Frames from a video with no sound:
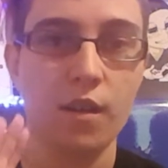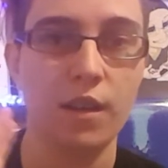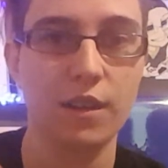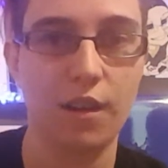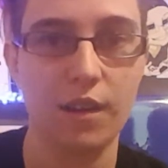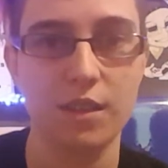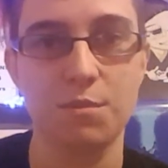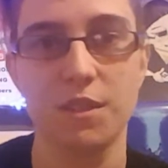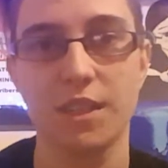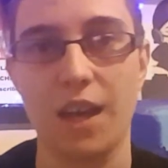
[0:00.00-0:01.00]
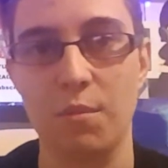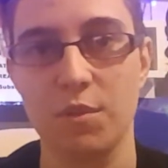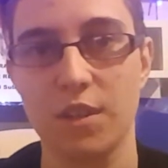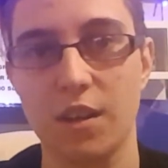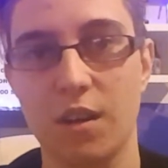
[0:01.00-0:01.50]
Hey guys, Mr.
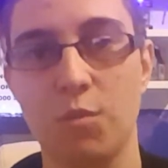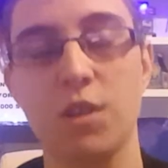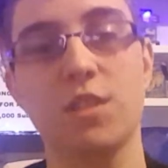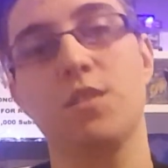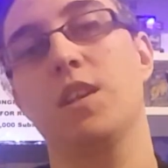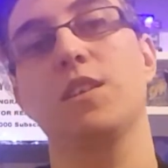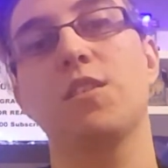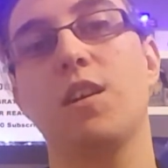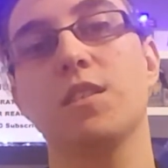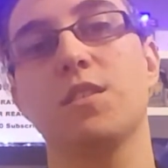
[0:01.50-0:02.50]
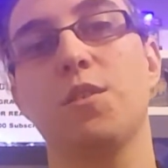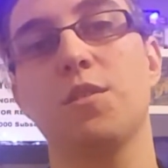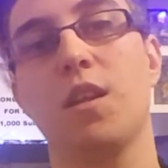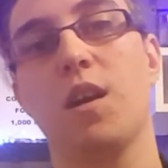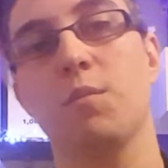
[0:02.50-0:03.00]
Kaplan here. I wanted to let you guys know
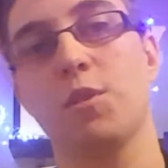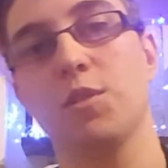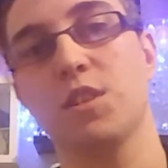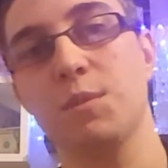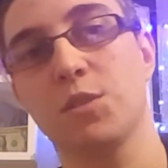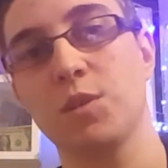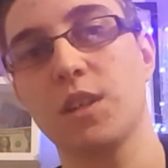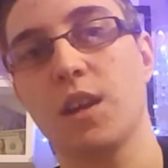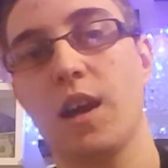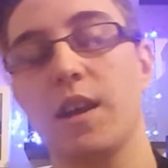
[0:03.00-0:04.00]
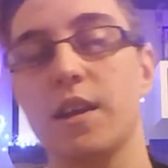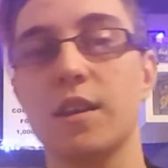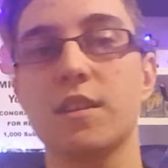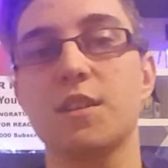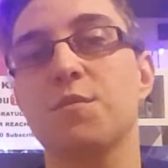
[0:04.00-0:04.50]
that I'm going to be doing
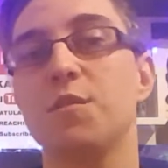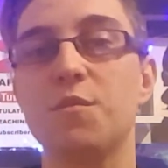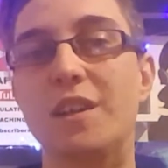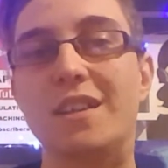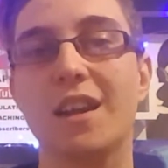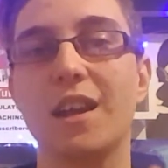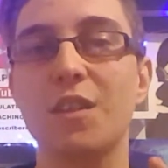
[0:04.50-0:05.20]
a different thing today.